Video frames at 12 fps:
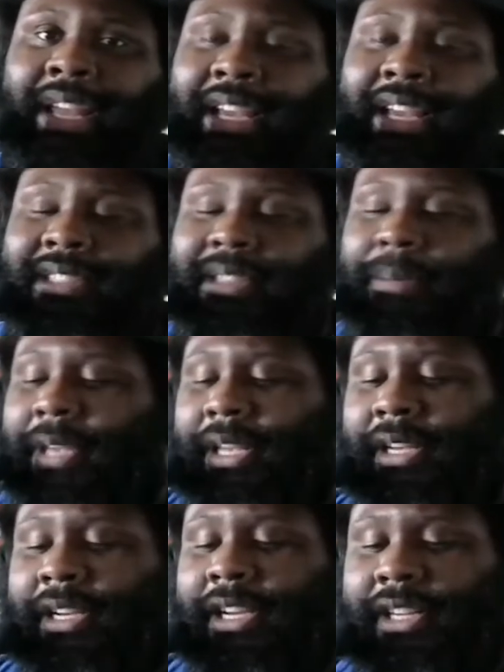
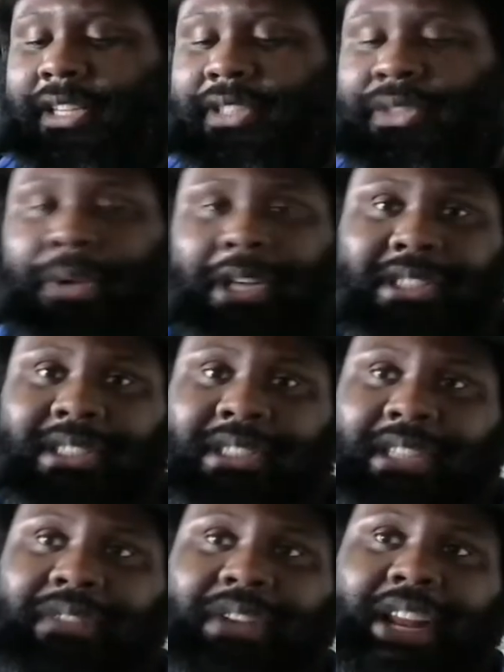Goodness
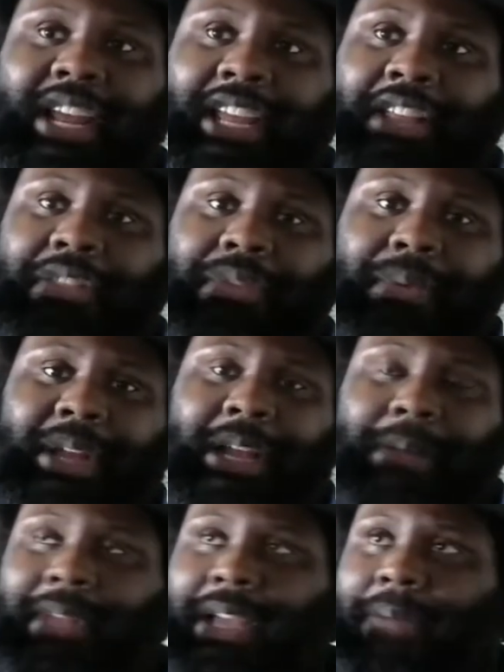gracious, even at E3,
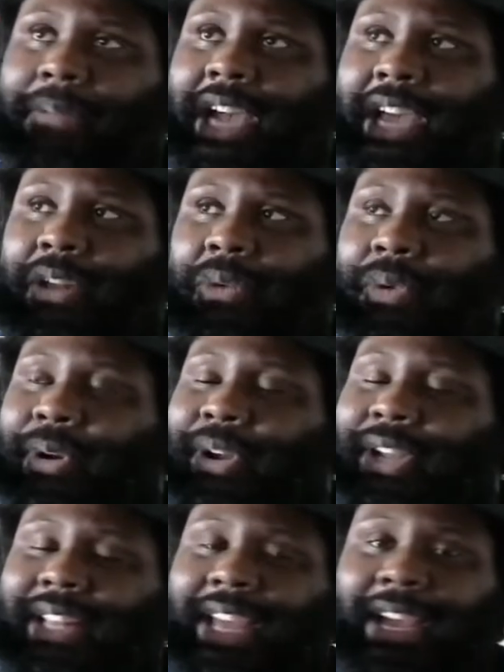I'm kind of
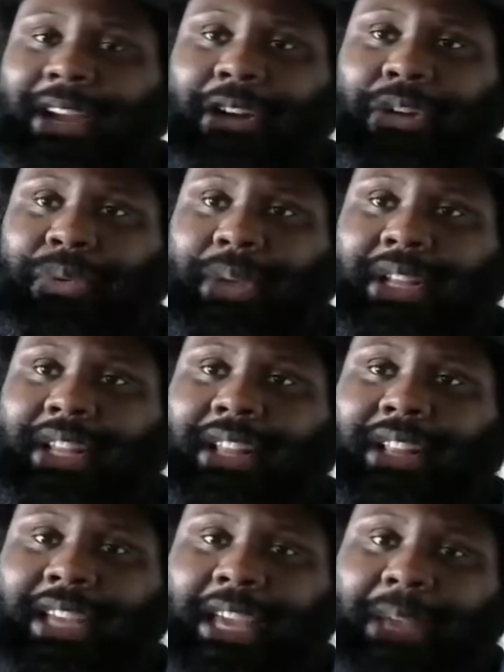worried that a great
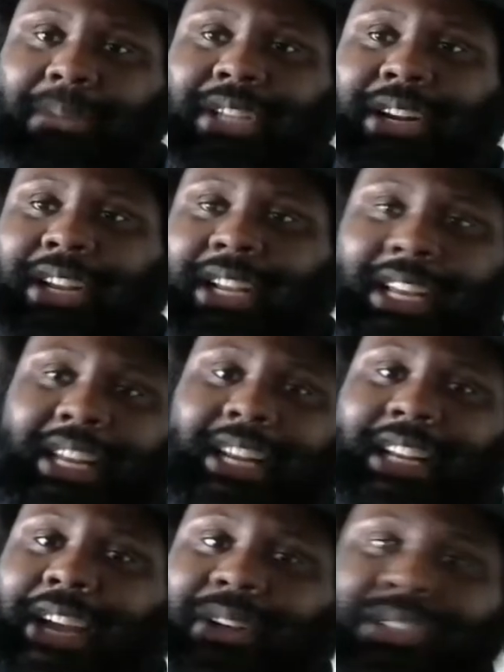deal of games that are going to get
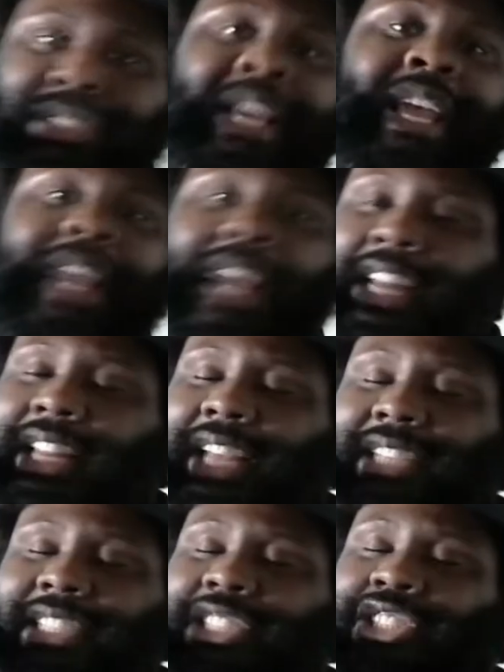announced,
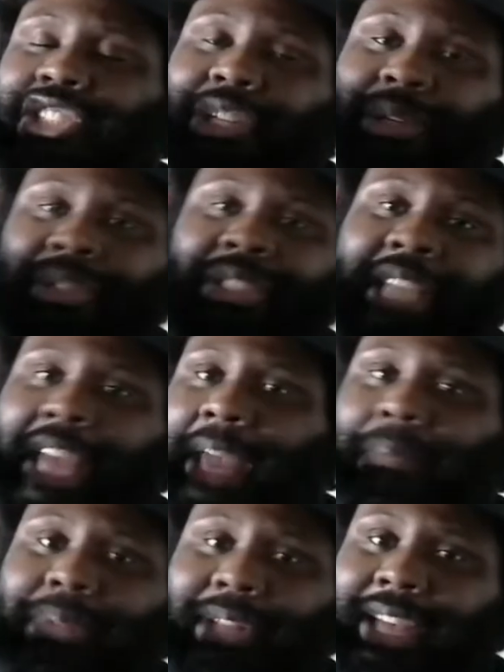unless it shows
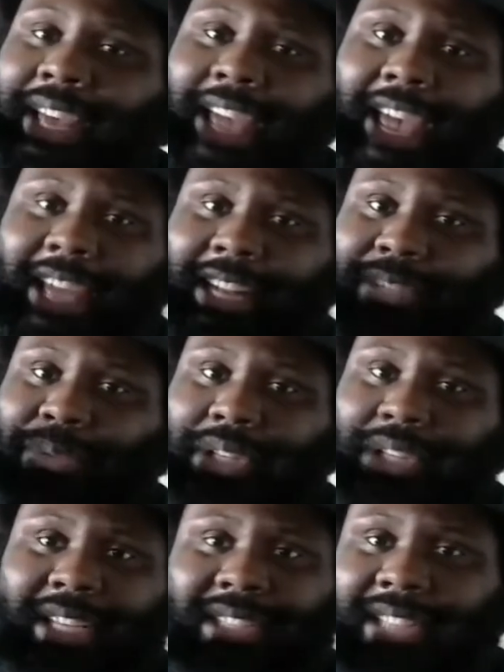gameplay and a
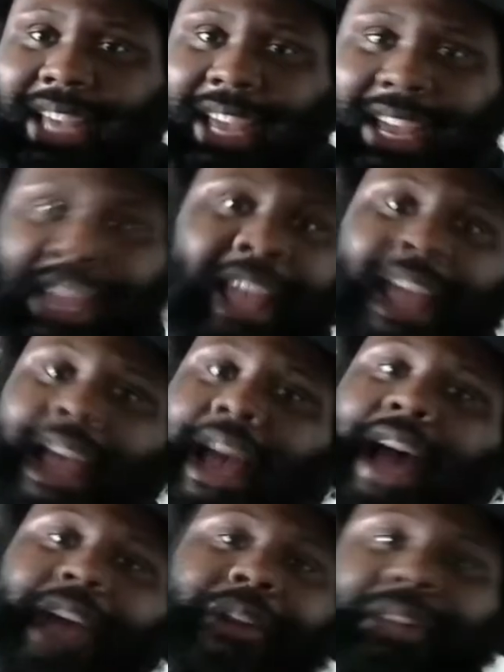release date,
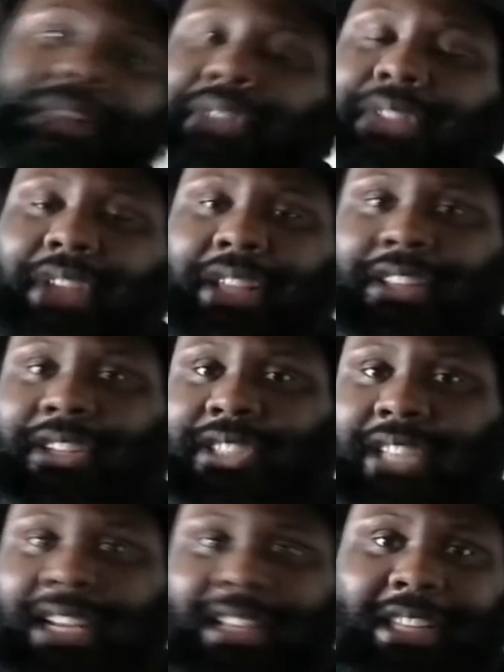I don't even think
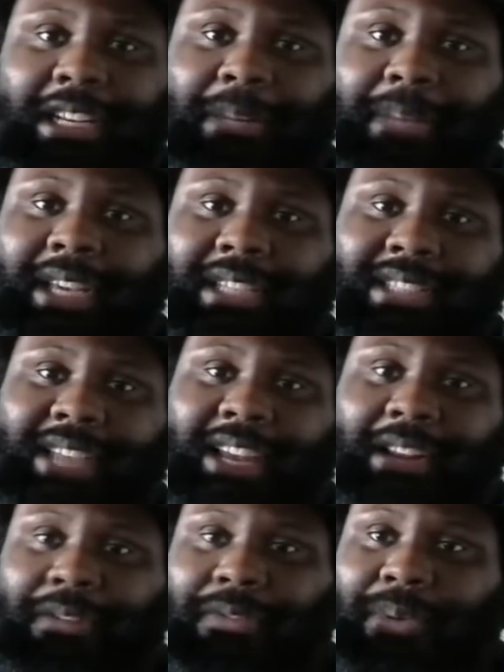there's anything to be
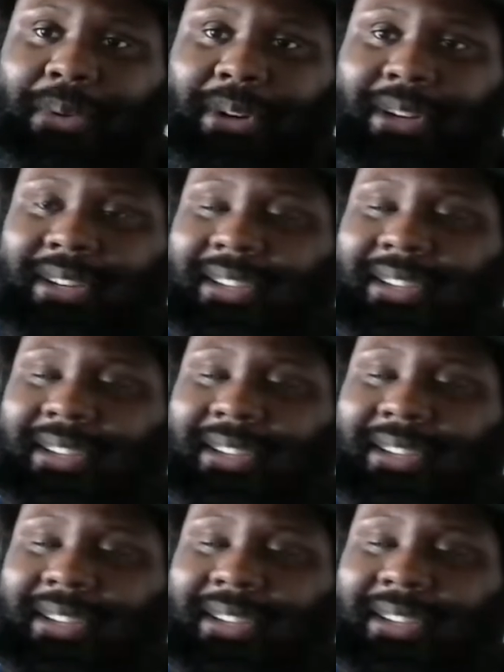exciting for.